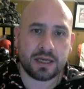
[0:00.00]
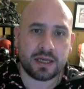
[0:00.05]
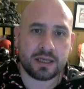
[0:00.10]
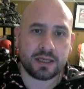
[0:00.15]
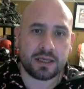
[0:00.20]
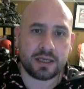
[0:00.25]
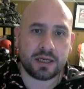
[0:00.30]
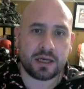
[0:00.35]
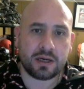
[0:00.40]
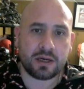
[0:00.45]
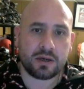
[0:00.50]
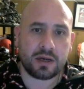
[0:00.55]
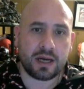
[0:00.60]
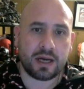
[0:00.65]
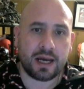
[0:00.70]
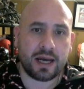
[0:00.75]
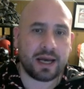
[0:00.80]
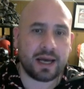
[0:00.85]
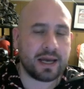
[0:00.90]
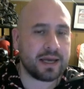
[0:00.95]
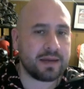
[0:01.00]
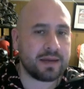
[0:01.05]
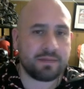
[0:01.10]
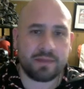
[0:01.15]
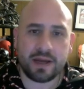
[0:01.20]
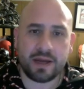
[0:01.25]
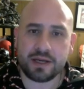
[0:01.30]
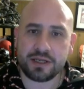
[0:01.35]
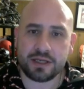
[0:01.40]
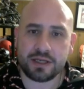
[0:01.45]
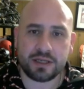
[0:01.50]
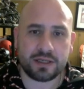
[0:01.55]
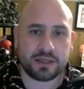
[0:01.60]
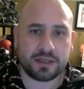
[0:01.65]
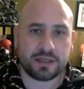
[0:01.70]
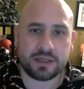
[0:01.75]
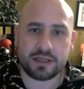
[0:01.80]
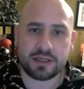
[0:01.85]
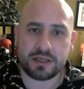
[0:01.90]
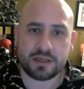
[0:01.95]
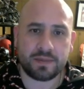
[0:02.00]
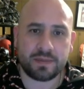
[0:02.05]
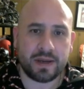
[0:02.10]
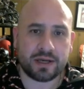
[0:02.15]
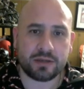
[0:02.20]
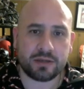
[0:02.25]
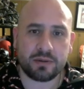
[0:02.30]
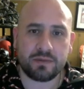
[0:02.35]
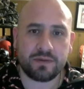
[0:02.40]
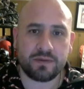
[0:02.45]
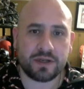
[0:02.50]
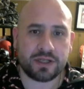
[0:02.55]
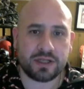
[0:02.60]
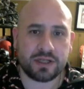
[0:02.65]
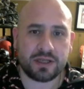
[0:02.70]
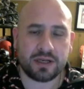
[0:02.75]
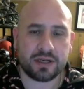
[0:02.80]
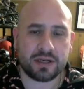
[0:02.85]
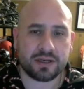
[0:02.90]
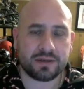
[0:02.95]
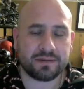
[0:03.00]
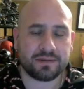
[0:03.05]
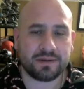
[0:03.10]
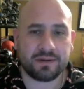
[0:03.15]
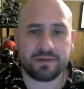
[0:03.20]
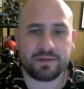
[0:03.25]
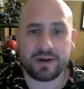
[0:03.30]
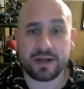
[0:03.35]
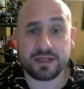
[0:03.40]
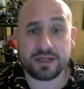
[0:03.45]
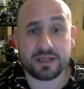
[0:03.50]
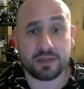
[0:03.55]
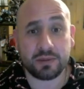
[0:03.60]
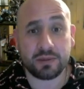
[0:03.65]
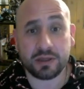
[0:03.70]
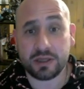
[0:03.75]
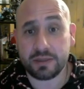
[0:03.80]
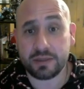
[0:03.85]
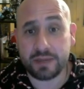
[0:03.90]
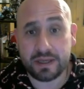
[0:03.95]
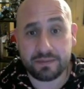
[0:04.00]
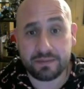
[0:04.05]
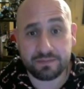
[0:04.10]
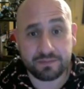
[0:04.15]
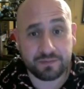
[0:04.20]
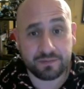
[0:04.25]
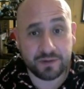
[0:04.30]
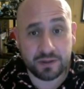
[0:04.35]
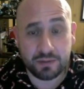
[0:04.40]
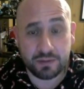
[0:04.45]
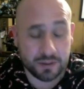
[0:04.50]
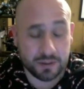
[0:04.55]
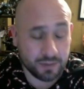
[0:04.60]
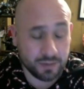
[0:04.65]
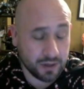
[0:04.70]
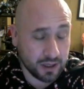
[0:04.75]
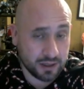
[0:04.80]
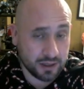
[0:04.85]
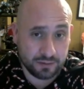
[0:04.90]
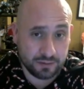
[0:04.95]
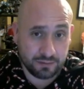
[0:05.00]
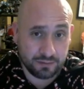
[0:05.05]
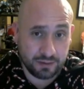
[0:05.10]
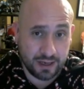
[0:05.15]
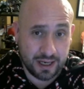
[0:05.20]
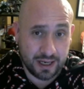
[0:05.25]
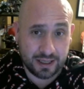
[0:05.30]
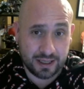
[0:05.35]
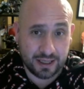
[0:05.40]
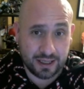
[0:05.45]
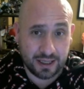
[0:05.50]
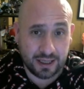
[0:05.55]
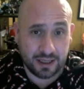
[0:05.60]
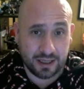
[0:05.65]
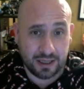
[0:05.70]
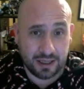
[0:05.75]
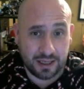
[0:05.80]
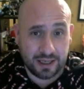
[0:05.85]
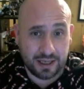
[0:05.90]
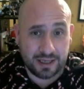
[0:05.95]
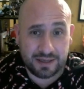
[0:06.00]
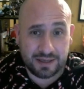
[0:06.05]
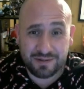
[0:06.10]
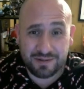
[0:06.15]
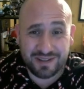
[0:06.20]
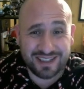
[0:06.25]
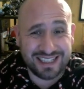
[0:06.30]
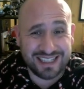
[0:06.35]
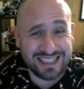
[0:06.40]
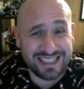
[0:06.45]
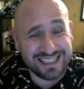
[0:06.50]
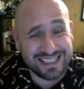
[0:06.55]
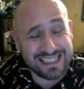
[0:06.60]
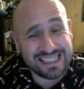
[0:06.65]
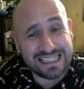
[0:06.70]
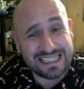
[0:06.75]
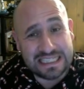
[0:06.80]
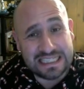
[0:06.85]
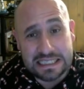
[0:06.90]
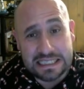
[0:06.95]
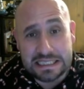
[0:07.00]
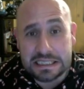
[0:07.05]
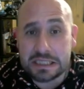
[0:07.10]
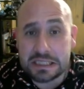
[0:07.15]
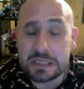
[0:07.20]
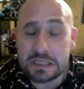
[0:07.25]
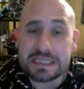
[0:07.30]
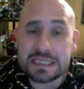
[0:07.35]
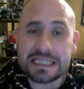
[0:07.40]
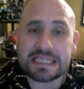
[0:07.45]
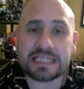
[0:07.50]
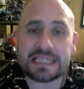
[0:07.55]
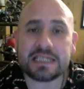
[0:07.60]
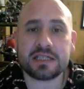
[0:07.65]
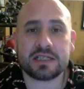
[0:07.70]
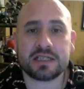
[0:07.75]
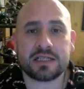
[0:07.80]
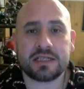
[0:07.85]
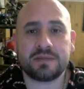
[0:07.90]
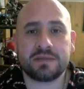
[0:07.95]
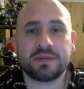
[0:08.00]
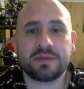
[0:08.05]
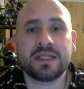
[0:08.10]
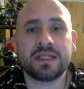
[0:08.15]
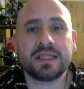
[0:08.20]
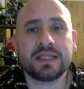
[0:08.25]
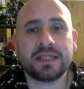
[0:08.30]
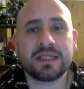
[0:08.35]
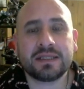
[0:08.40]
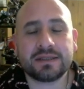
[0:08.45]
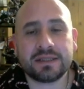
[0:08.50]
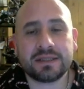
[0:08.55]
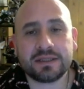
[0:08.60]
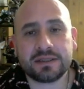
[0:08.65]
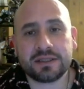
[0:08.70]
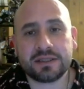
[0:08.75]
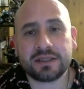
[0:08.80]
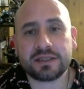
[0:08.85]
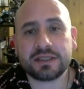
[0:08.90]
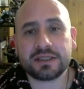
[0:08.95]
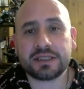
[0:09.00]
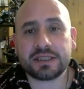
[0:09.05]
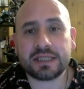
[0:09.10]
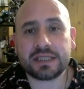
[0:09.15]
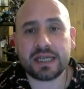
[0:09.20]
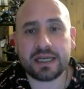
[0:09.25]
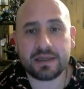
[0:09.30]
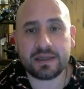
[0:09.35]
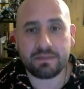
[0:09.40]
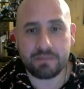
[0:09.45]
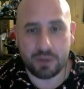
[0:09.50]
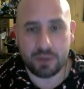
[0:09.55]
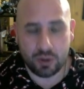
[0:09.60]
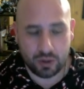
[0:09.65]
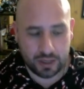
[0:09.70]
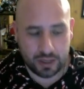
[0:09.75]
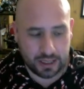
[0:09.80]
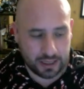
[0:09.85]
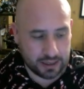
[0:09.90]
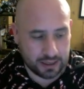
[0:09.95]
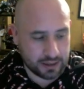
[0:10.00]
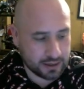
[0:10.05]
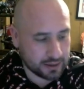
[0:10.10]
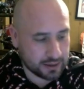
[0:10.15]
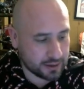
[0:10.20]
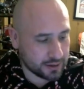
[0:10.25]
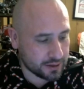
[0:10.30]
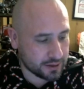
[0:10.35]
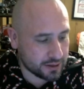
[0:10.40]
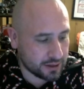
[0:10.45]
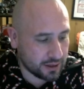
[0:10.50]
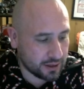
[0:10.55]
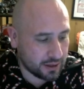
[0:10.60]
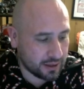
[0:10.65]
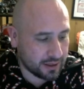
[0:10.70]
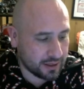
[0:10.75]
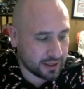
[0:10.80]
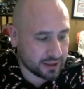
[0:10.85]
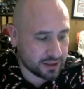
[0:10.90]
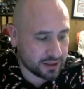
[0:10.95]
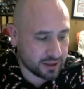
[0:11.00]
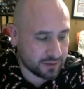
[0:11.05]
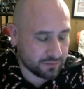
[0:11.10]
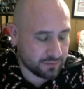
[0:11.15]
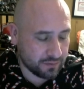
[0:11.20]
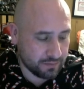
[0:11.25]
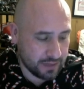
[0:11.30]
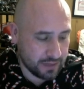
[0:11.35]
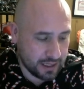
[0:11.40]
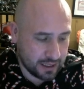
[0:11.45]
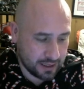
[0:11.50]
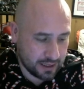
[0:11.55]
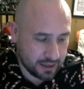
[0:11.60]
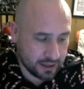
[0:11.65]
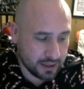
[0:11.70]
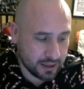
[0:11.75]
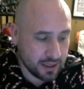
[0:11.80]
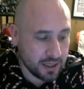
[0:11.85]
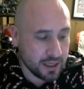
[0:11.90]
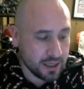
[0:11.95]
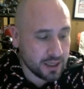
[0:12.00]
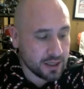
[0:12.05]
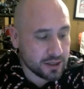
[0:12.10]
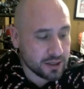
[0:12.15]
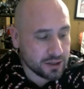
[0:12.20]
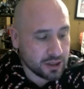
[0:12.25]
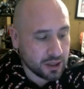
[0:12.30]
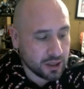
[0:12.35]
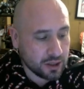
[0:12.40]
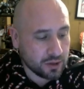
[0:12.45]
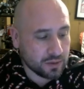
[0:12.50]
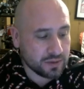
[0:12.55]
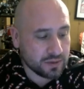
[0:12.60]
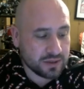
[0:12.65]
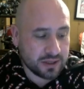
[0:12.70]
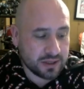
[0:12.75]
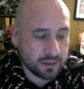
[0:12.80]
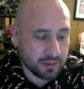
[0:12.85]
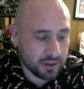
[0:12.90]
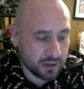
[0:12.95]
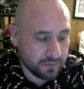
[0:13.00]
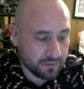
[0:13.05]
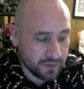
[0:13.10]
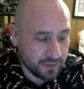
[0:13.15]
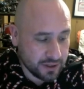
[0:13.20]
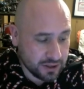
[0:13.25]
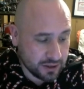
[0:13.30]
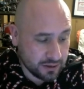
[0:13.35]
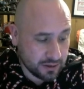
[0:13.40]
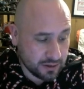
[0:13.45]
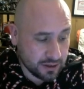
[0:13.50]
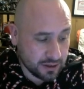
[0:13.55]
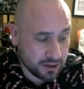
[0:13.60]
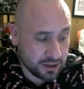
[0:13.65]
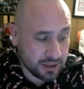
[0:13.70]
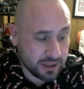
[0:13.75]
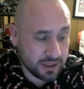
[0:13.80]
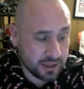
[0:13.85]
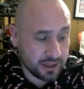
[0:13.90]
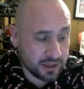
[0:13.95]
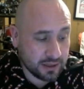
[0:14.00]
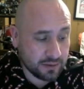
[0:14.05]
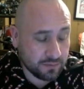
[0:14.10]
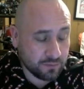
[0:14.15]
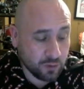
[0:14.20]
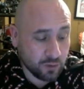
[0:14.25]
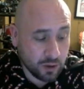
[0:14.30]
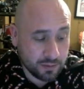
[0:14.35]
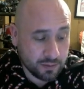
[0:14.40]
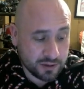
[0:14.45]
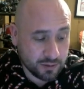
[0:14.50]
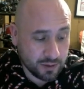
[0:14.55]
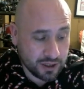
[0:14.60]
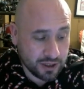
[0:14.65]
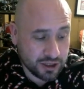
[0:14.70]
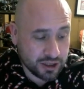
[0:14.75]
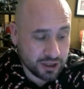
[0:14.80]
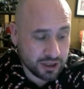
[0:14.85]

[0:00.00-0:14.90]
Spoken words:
I mentioned Spectrum and Vision. They're very similar to me for the most part, right? I really don't like either of them. They're just kind of boring. So that's just for me. So similar to Vision, she can form switch.